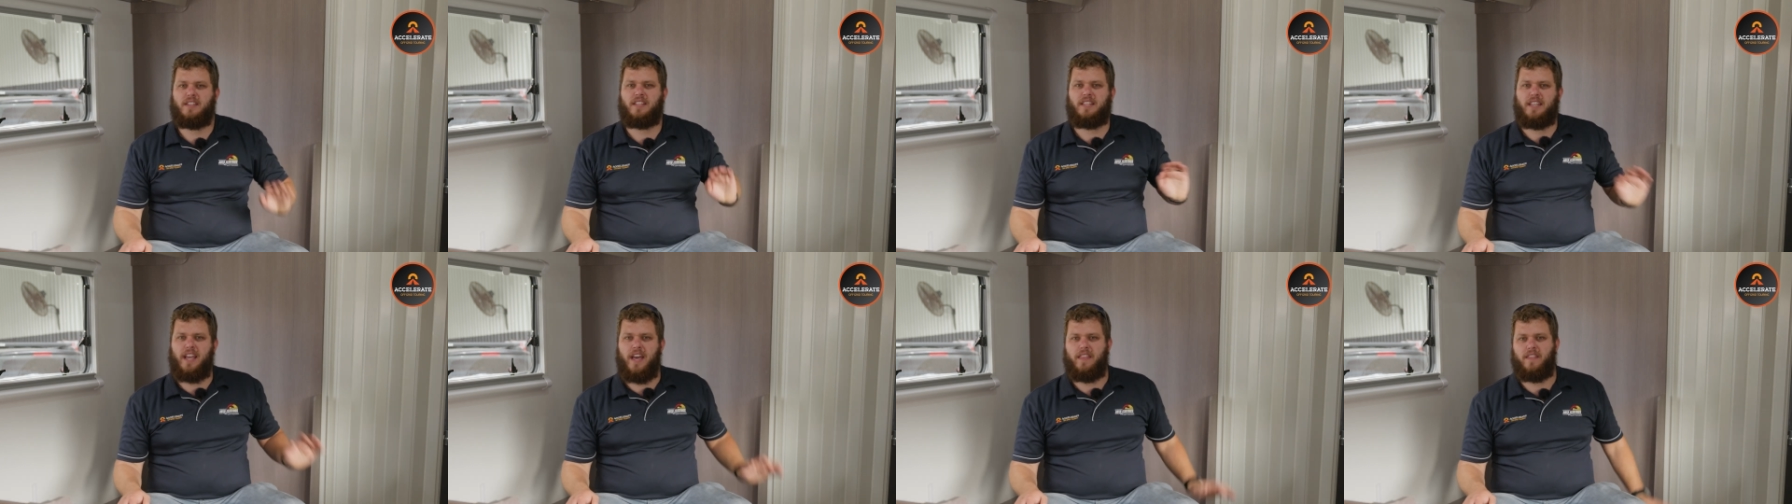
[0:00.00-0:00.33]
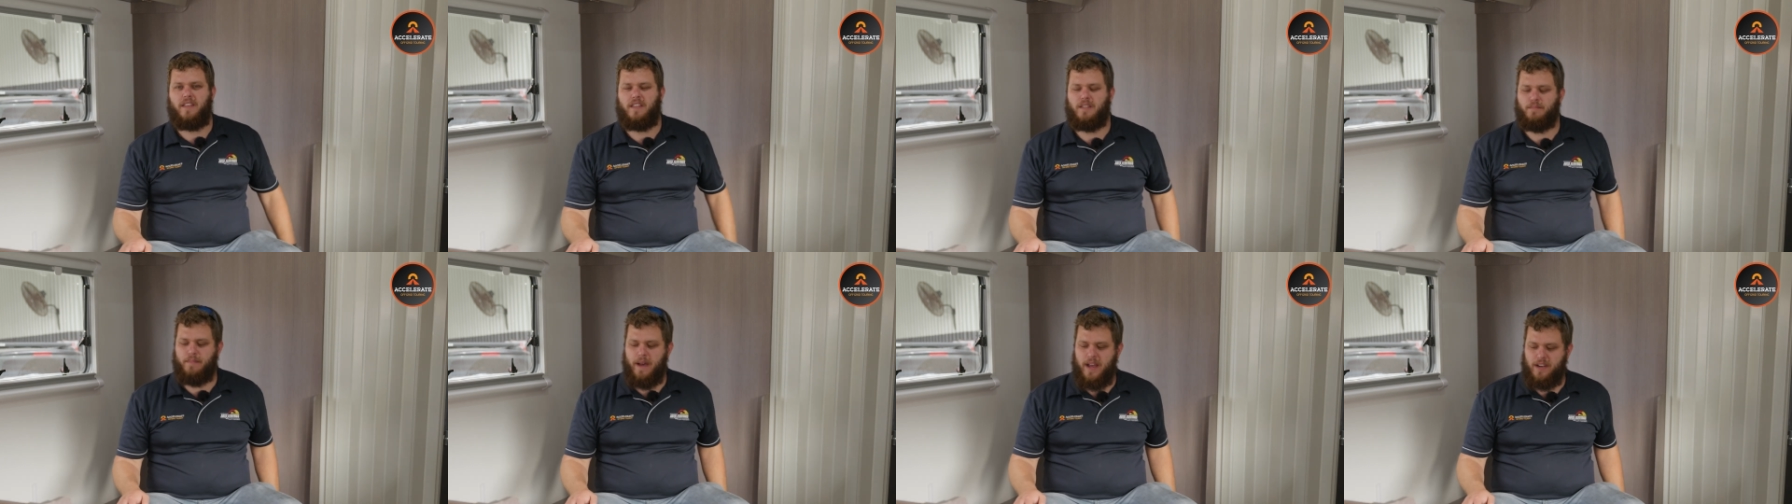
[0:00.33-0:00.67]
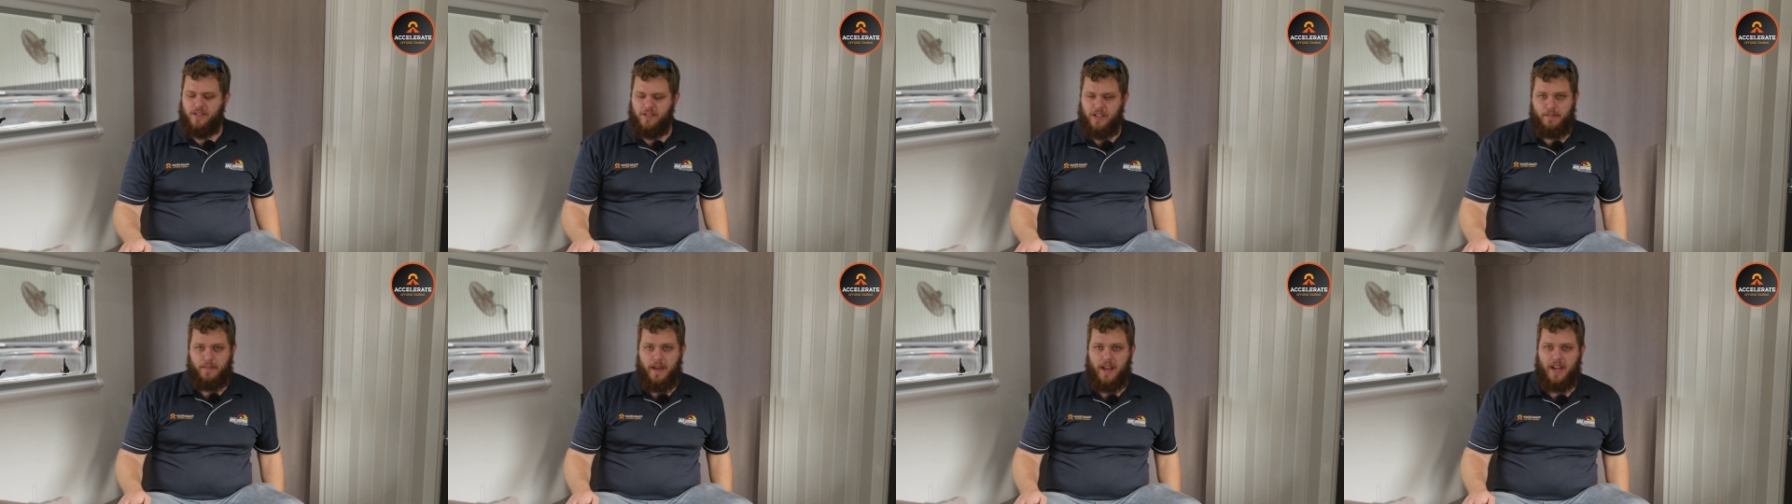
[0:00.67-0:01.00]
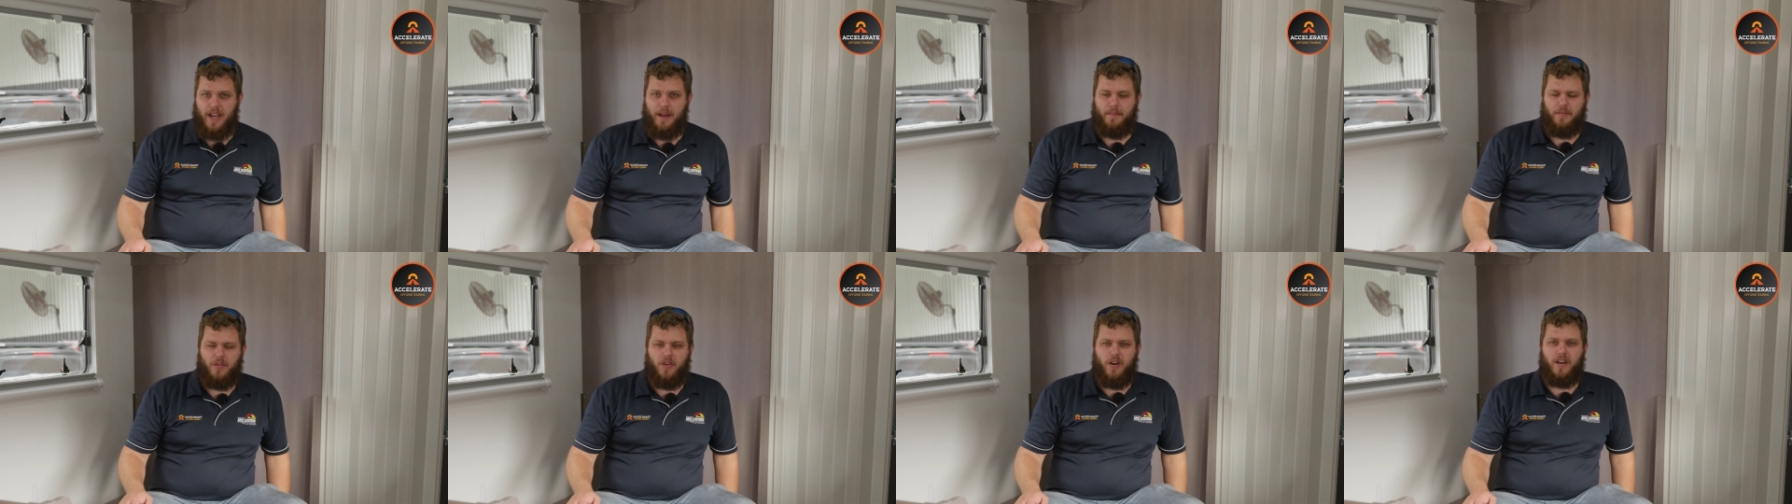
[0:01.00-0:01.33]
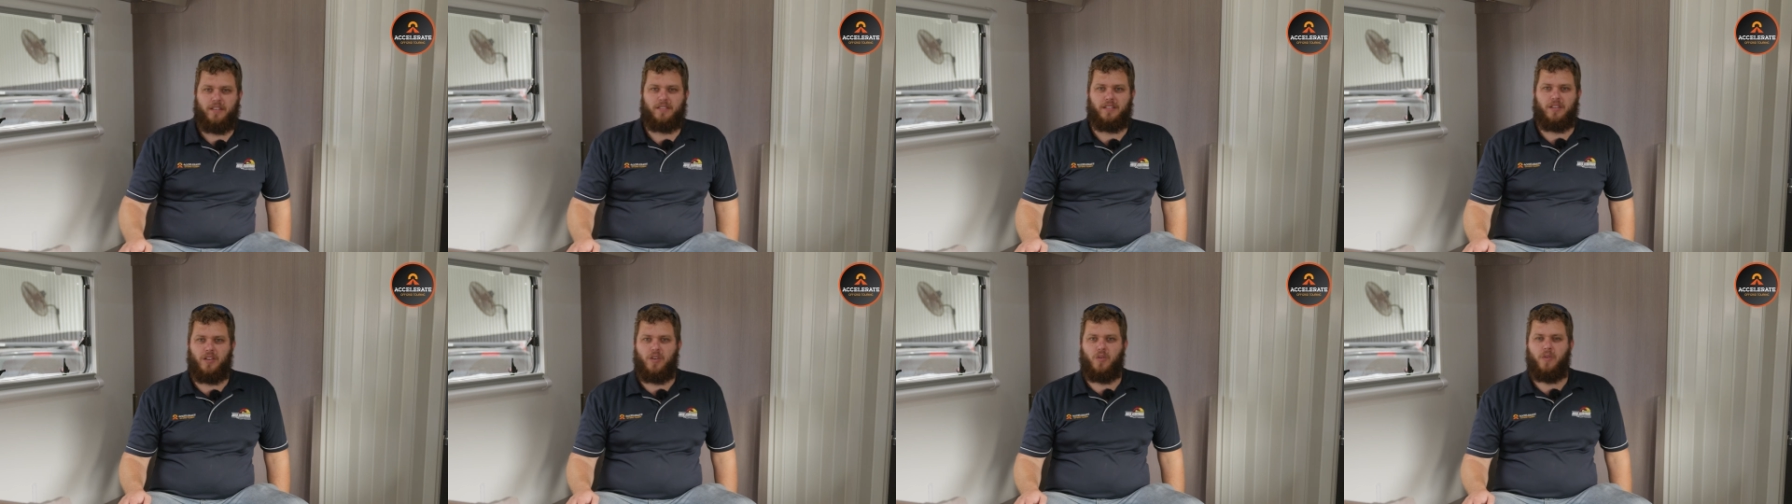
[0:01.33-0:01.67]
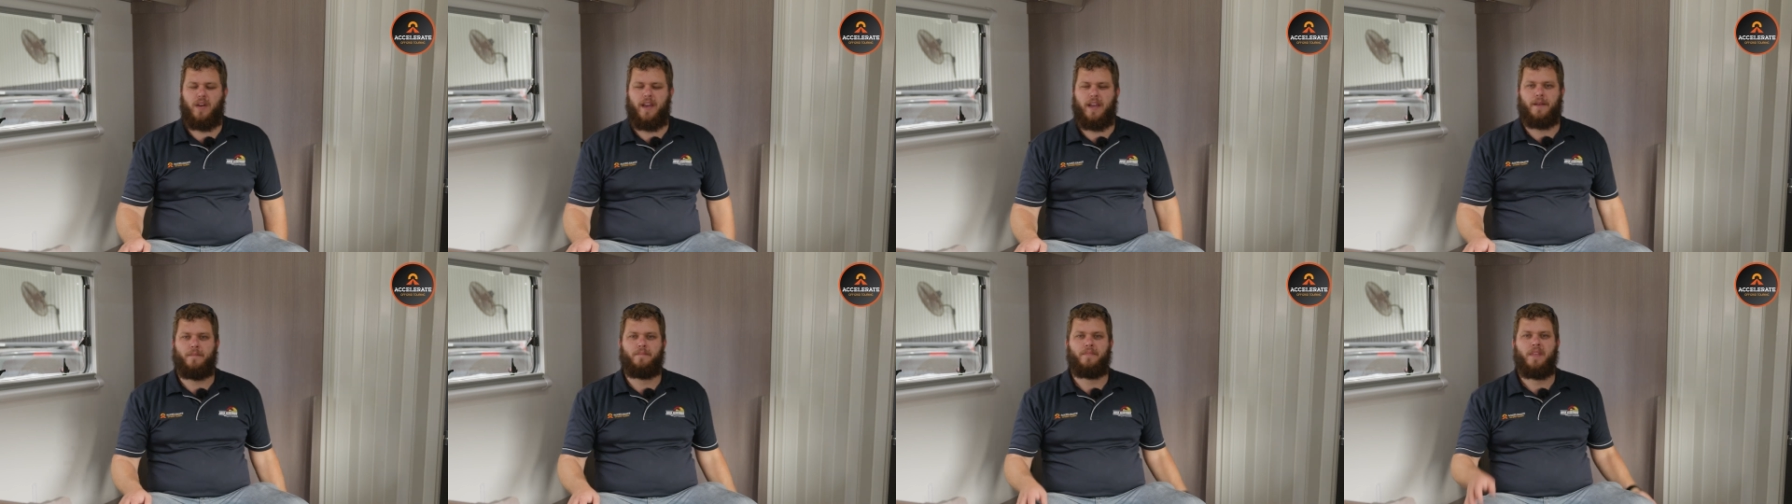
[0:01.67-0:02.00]
to get these batteries back up nice and
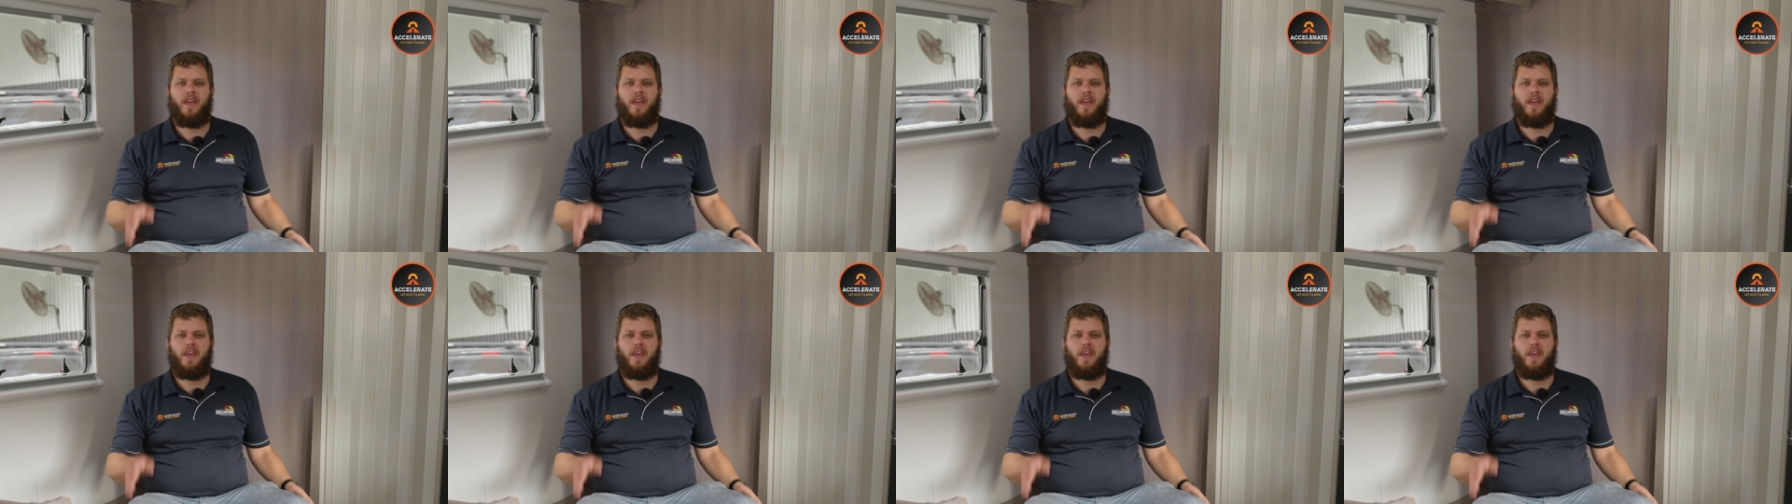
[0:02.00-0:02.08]
quick.